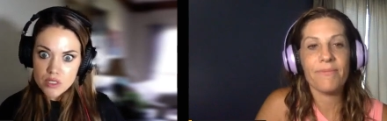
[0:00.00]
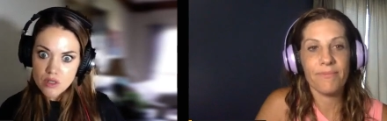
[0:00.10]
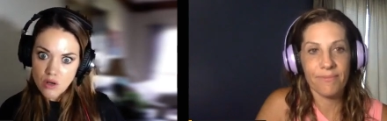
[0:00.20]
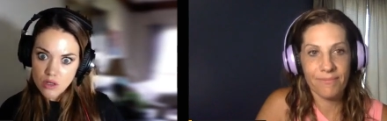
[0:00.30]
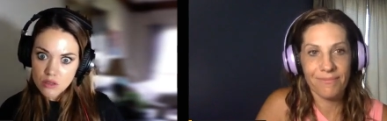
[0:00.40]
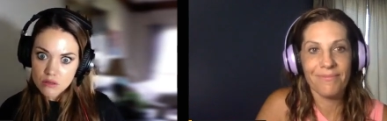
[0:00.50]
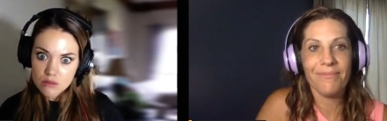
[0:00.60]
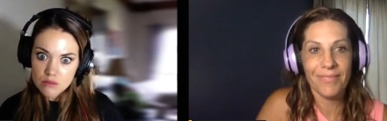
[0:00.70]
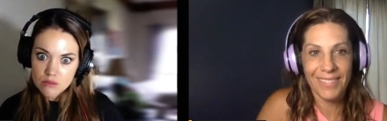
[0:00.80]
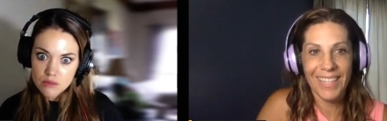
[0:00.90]
Speaker 1: is hard.
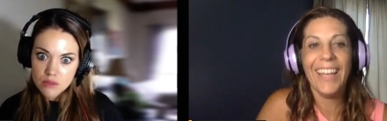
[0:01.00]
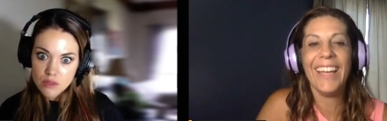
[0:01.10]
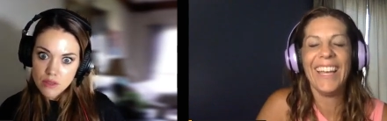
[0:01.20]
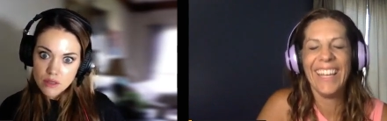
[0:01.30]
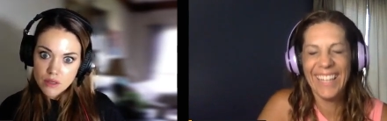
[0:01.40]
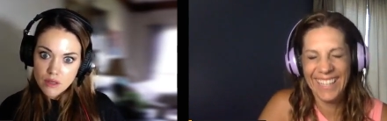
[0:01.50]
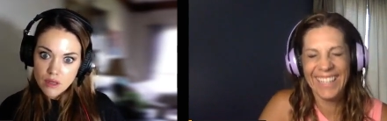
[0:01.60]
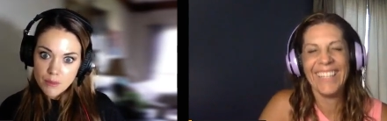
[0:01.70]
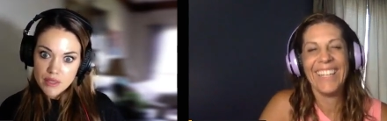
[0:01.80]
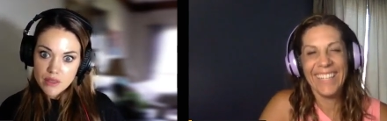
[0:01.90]
Yeah.
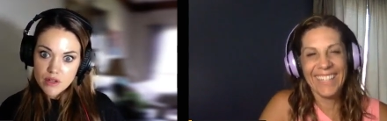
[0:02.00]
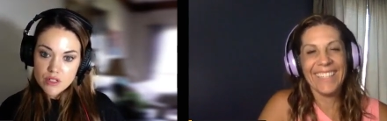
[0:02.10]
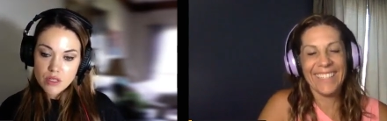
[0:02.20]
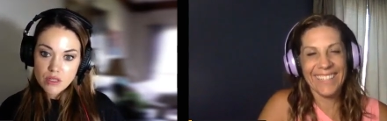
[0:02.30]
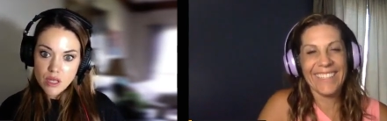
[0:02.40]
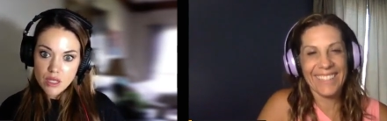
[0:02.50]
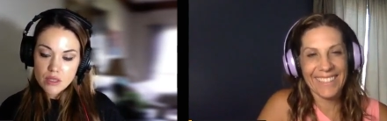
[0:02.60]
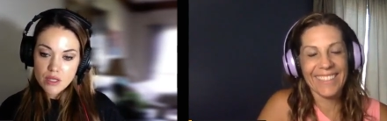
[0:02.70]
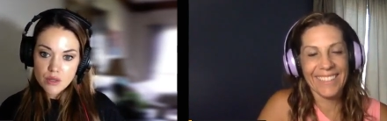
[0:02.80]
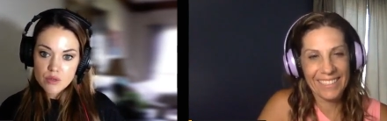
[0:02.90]
like there's a lot
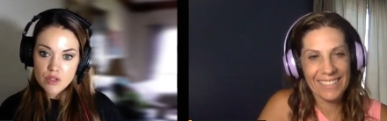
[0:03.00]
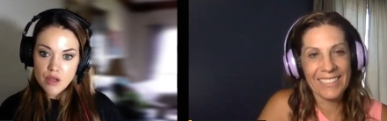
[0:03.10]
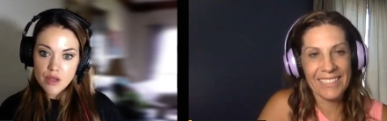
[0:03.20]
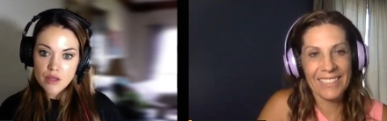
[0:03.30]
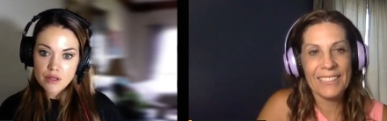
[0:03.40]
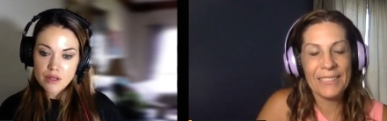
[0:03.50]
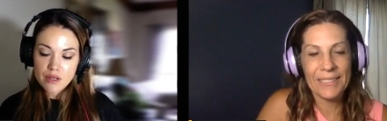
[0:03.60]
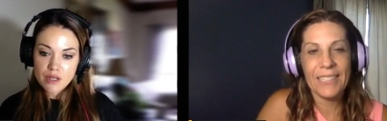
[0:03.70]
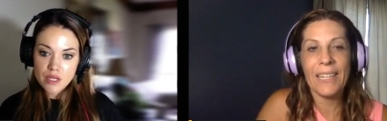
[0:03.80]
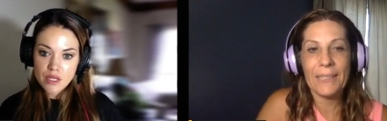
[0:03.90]
that goes on
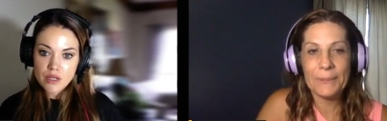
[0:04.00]
yeah. in